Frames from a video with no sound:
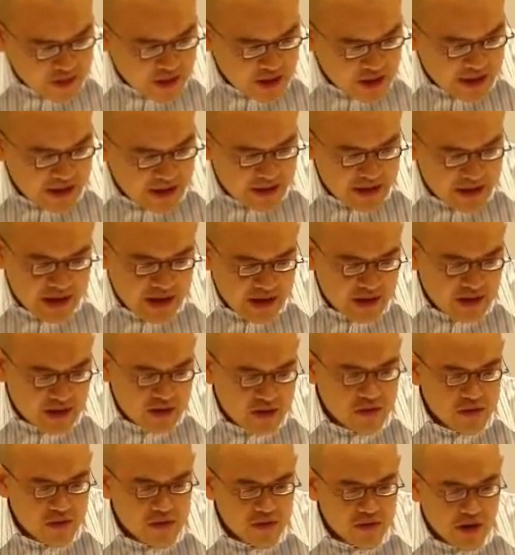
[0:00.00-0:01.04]
And
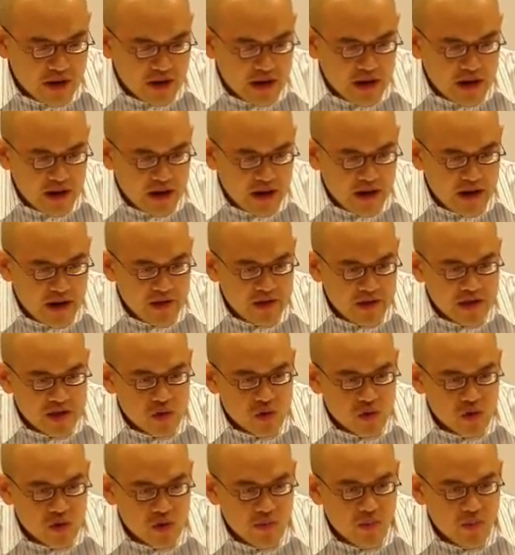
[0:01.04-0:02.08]
I think
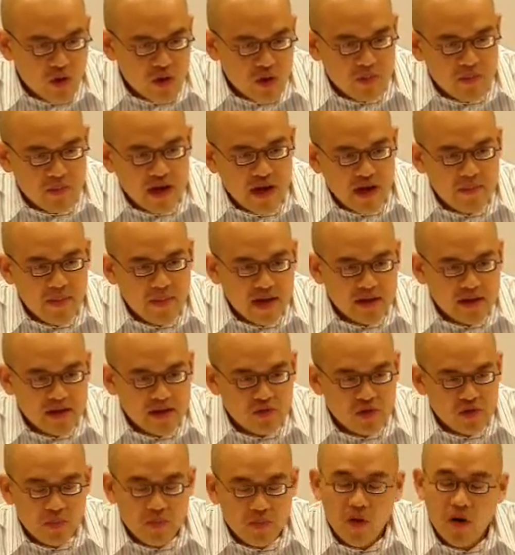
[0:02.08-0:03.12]
it's also important that
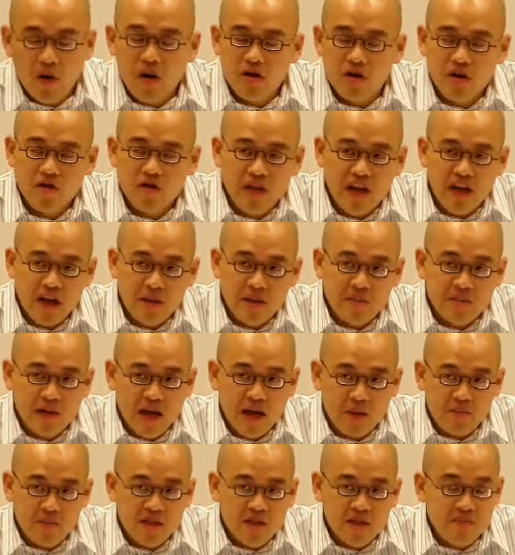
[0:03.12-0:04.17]
the report of the
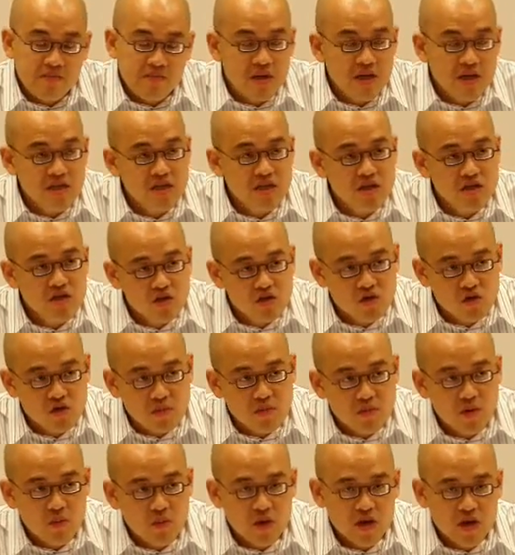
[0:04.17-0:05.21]
eminent persons
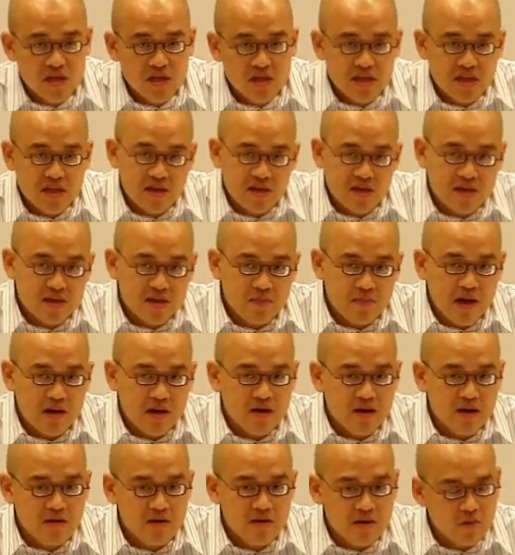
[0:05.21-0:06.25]
group, which did
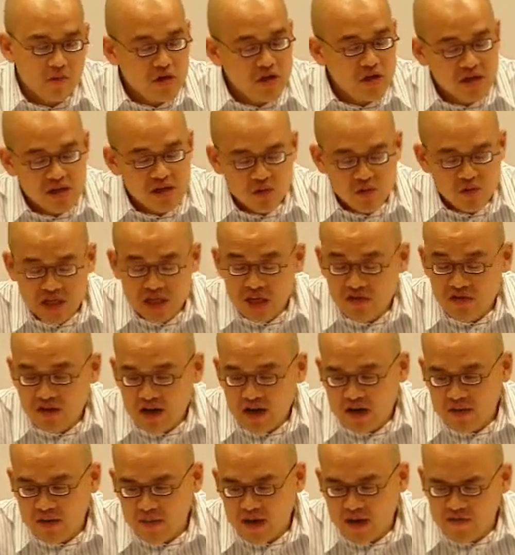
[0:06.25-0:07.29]
spell out, which did
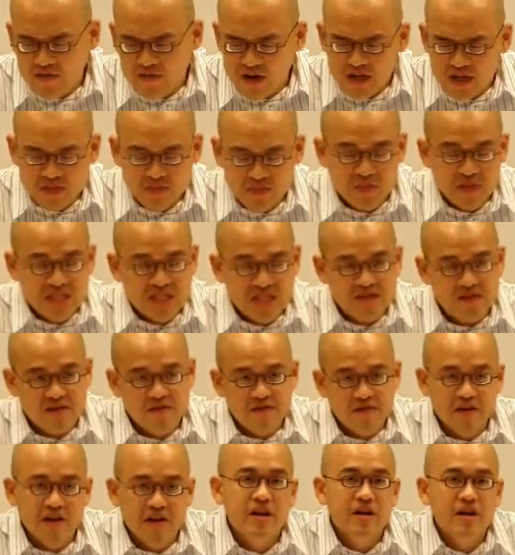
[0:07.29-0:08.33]
recommend very
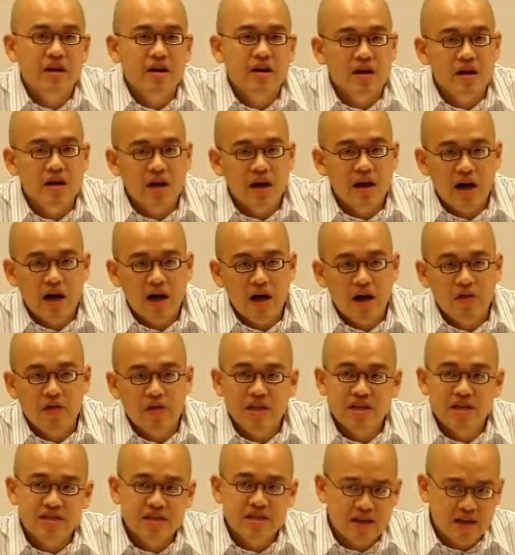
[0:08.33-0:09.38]
specific
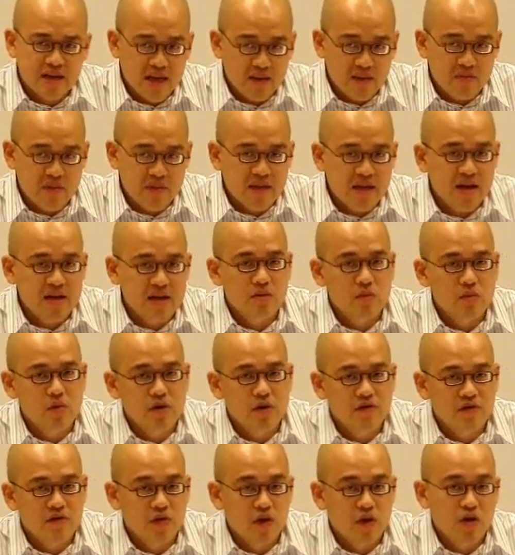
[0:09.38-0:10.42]
things that can be done
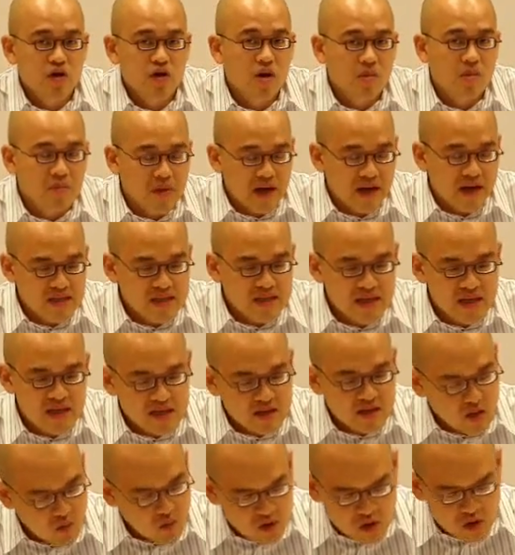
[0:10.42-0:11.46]
with non-compliant
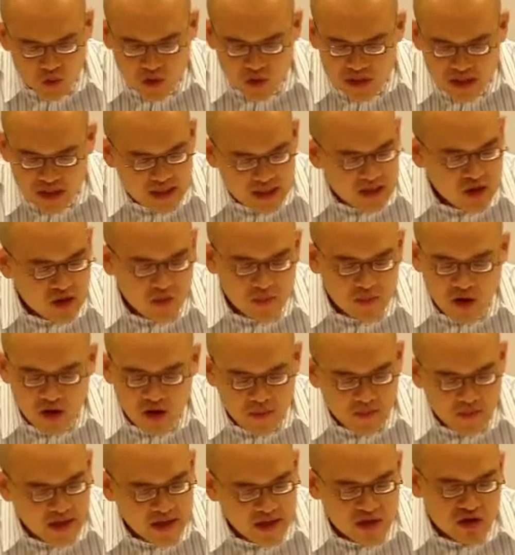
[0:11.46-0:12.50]
states, we were taken about
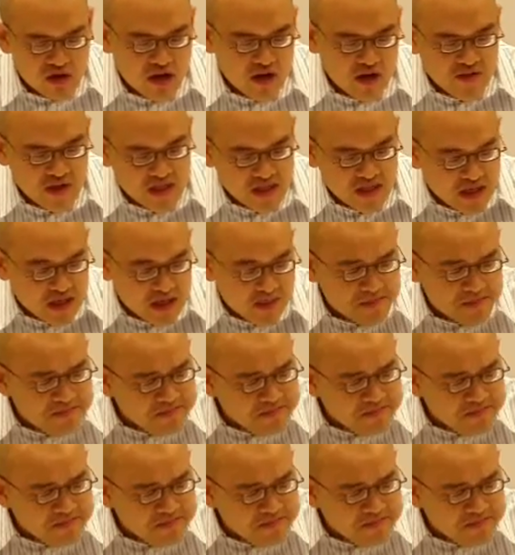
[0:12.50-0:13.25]
by the community.